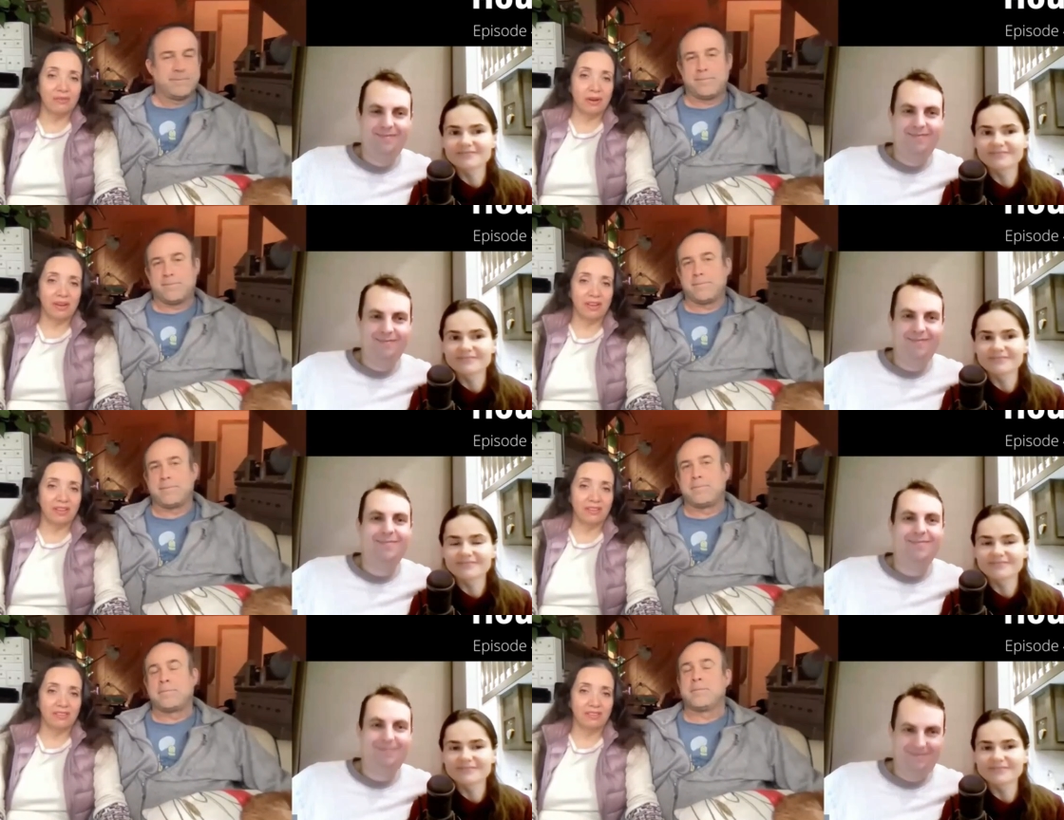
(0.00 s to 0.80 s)
Speaker 1: or
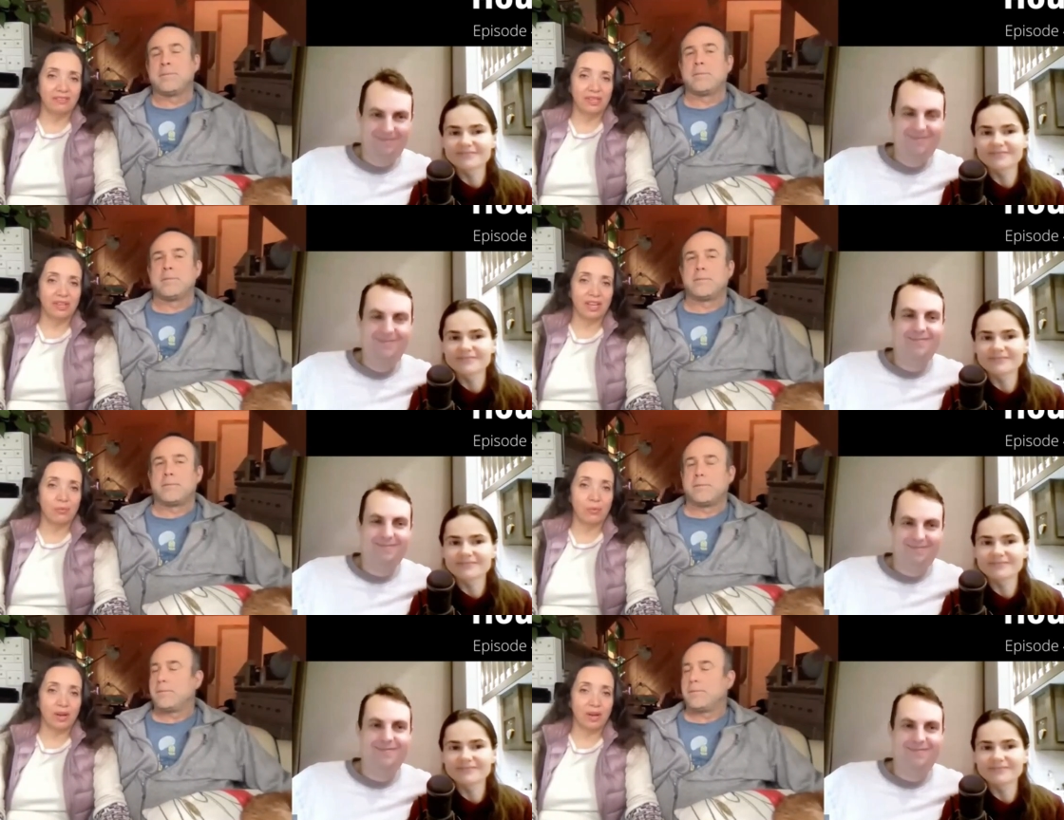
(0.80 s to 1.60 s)
40. You get
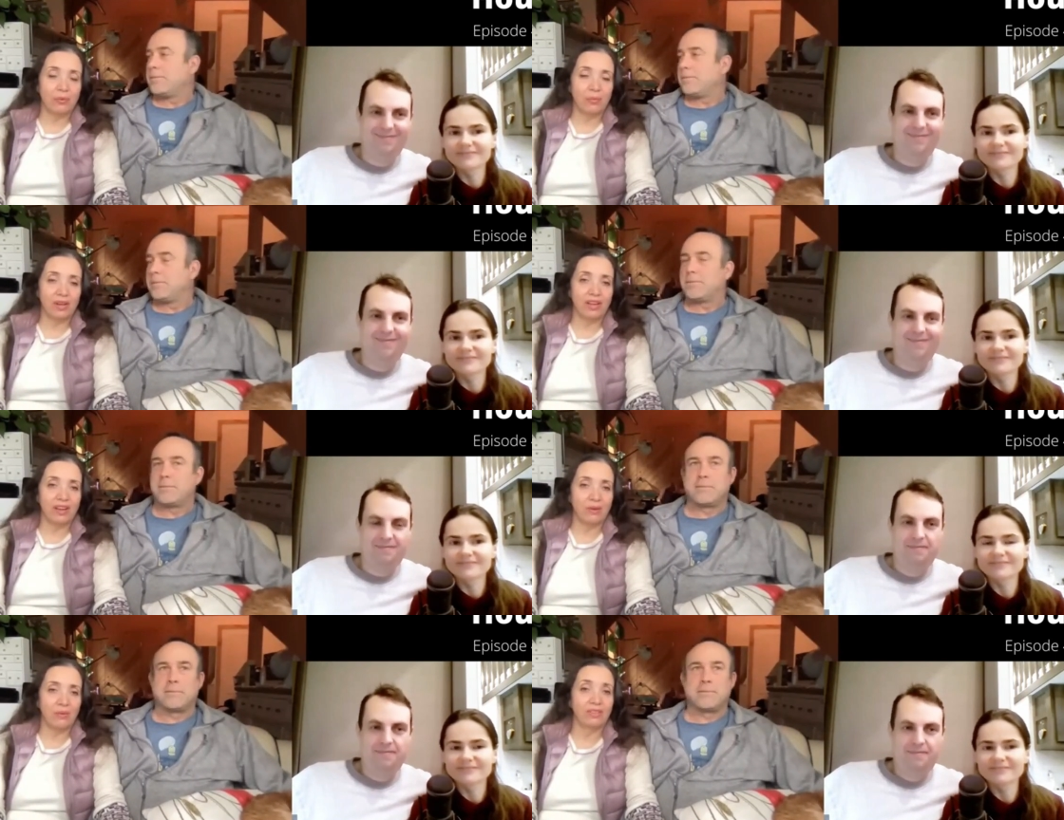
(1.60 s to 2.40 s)
white
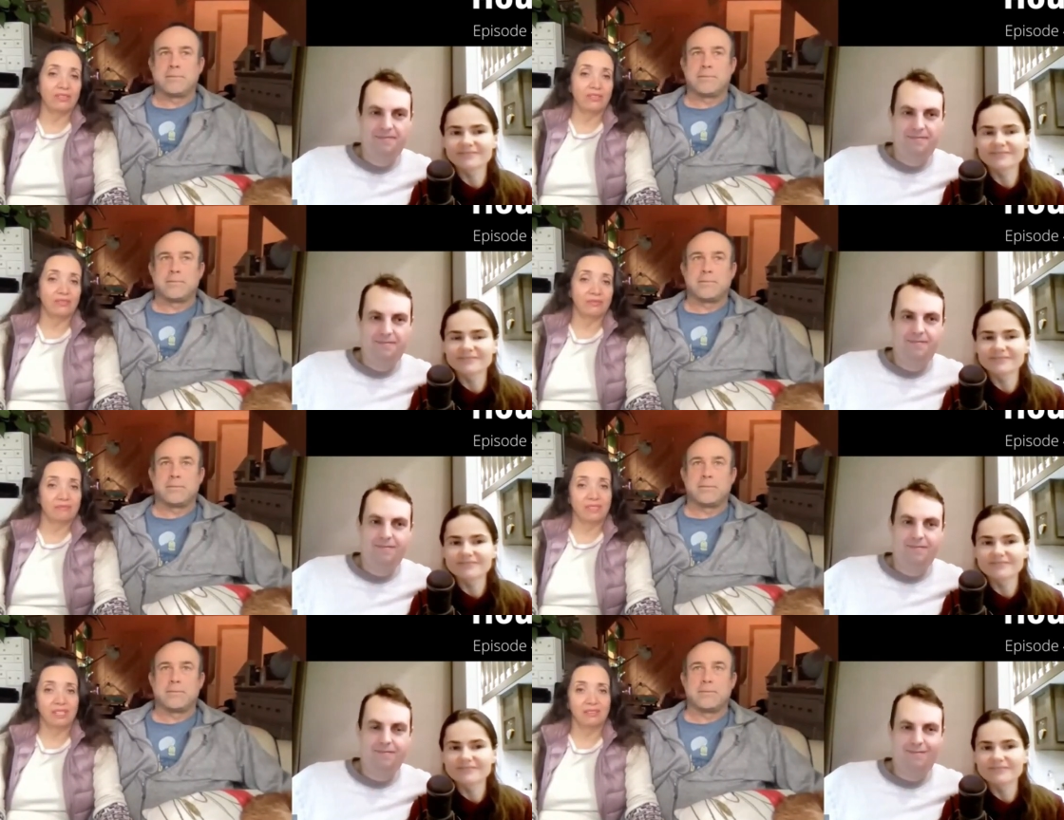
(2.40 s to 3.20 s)
hair when you're,
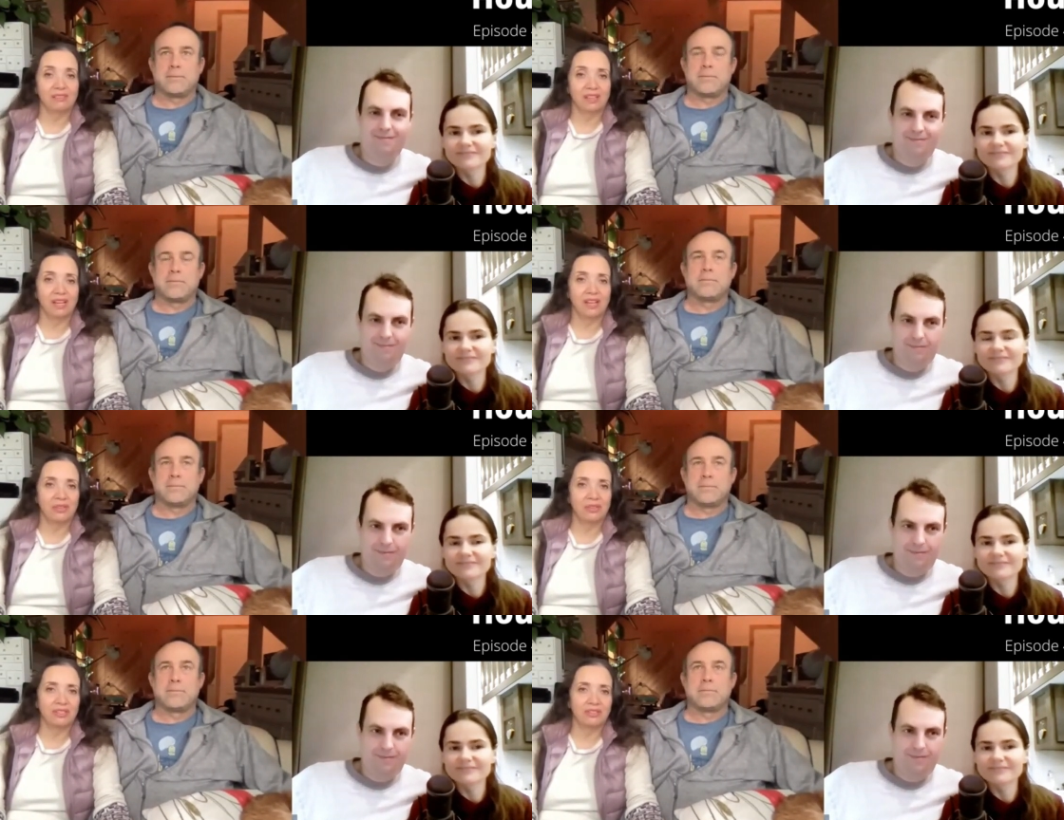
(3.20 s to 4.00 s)

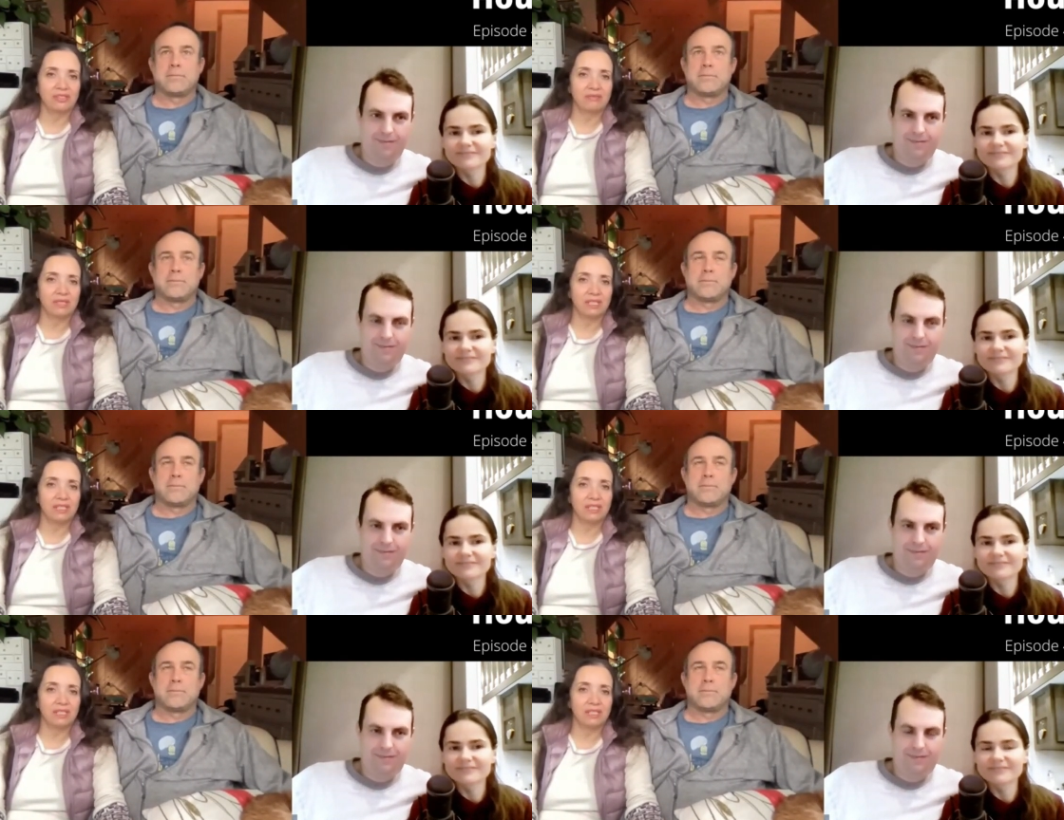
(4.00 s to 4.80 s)
100 or
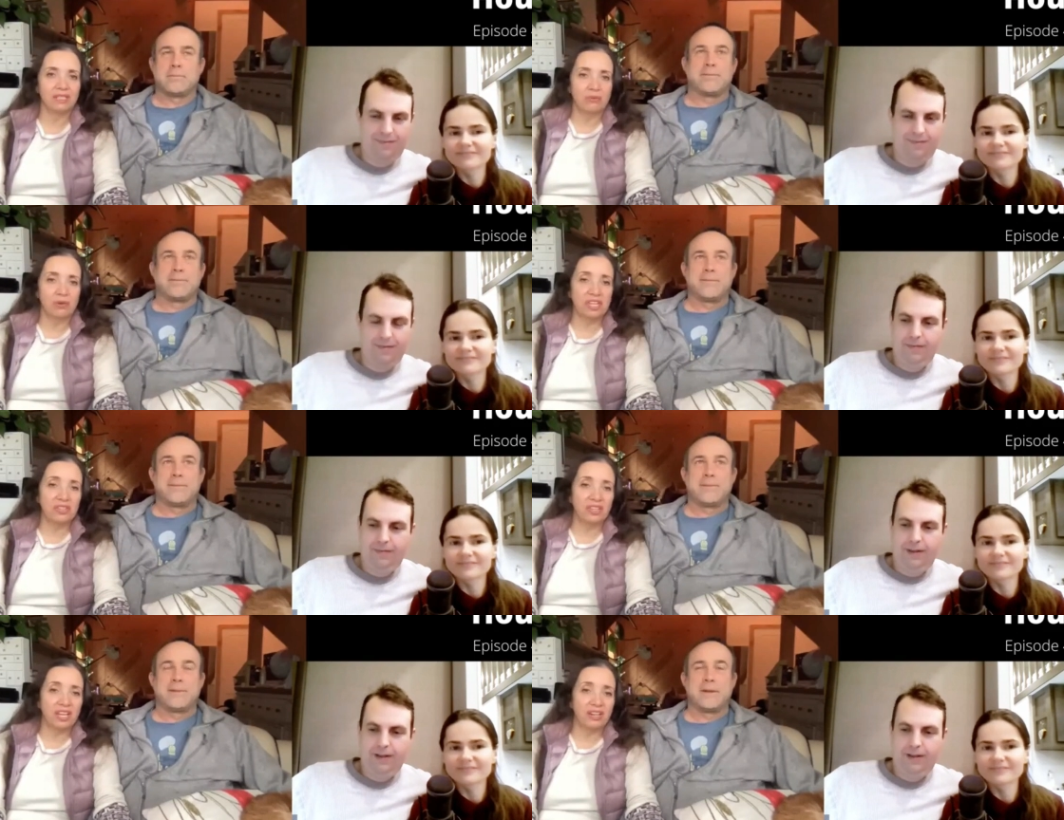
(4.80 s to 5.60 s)
something. Before that,
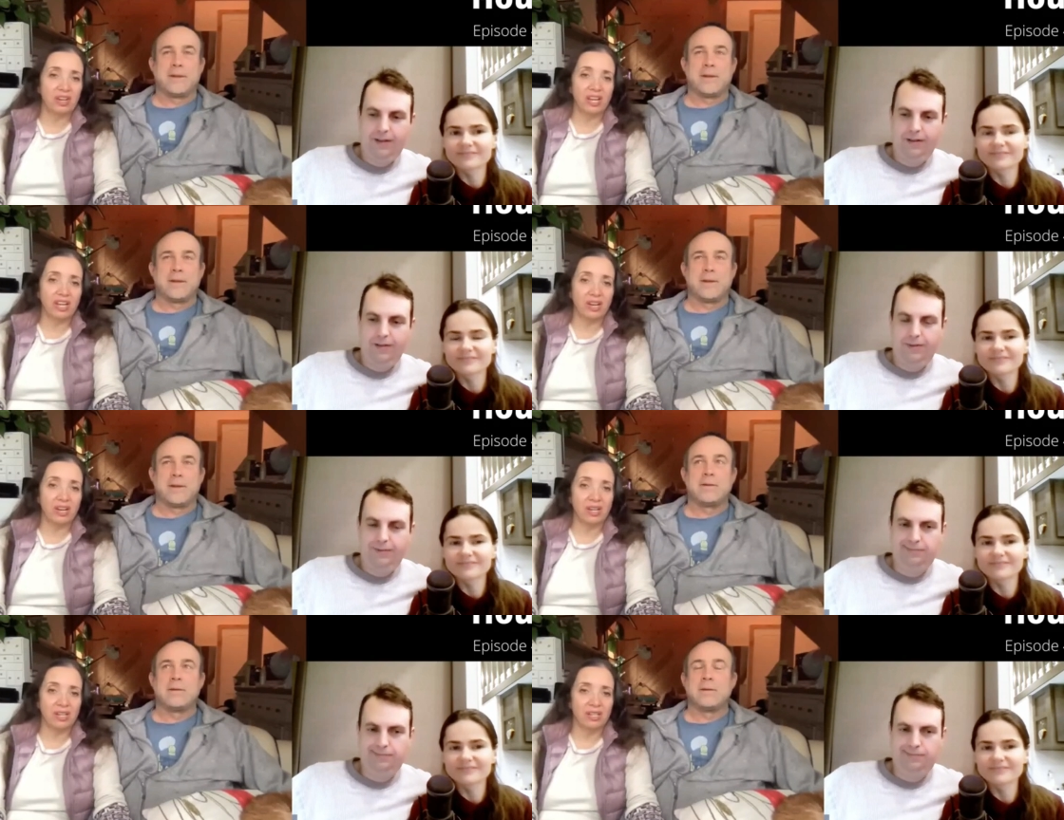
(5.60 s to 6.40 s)
you get gray hair.